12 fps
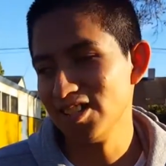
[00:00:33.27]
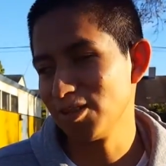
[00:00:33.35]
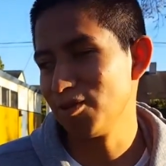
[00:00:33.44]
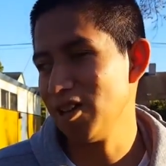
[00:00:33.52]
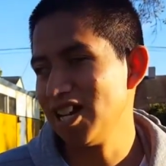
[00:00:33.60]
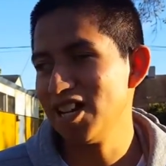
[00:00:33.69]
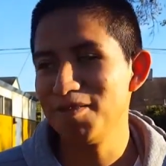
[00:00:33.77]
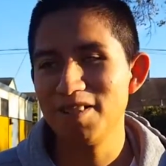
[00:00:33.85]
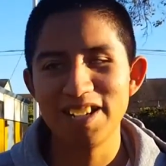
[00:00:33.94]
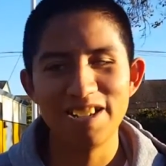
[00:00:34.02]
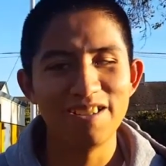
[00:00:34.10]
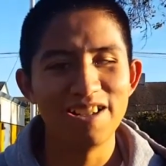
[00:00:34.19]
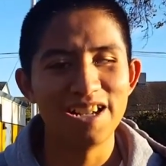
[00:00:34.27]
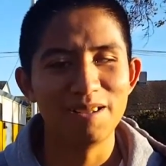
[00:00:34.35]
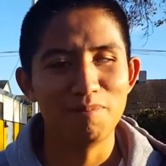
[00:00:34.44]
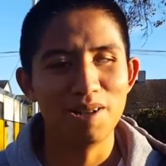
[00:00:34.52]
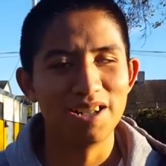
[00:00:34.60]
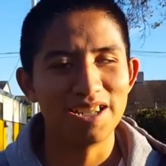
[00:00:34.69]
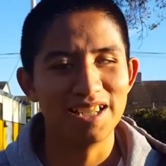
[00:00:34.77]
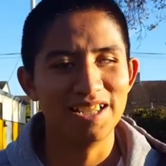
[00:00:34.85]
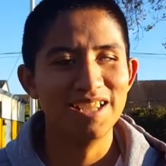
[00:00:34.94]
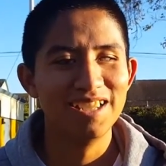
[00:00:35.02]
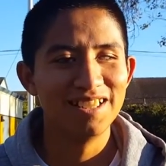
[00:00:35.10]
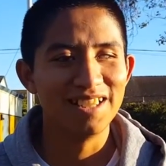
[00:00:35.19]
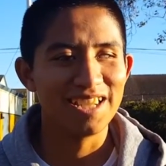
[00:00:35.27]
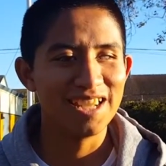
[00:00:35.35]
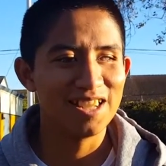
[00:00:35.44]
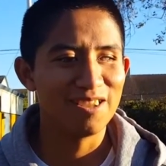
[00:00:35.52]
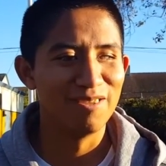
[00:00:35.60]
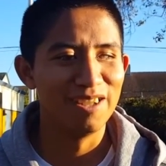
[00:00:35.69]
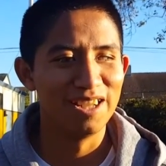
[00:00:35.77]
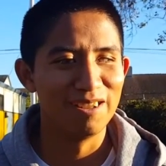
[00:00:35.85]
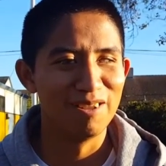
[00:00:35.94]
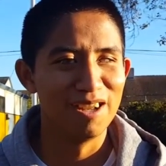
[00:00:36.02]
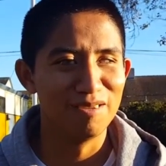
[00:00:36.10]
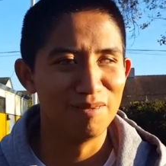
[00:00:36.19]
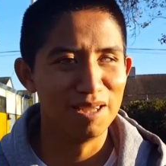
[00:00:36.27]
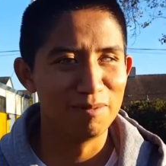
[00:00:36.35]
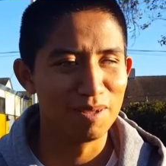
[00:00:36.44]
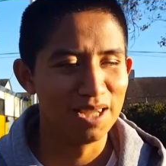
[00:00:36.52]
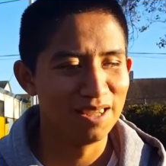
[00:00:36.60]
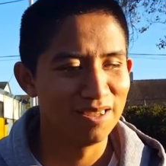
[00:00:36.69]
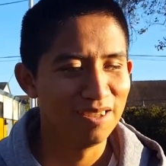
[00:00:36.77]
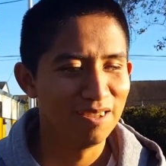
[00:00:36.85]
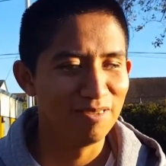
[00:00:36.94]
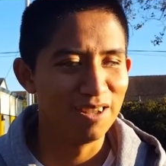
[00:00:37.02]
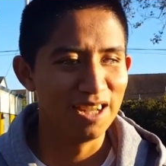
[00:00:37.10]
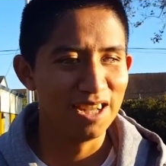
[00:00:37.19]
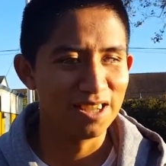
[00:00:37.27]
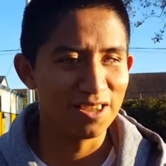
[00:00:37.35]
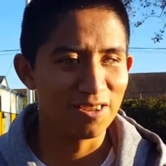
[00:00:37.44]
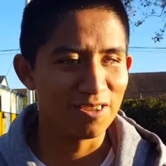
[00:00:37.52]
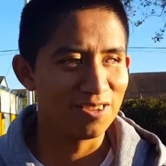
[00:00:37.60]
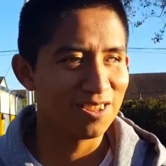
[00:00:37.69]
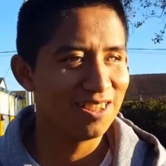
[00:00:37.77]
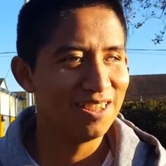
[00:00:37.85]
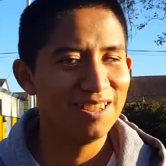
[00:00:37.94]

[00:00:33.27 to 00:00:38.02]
Right now we're here at a park and the kids are running around me, playing, running in circles.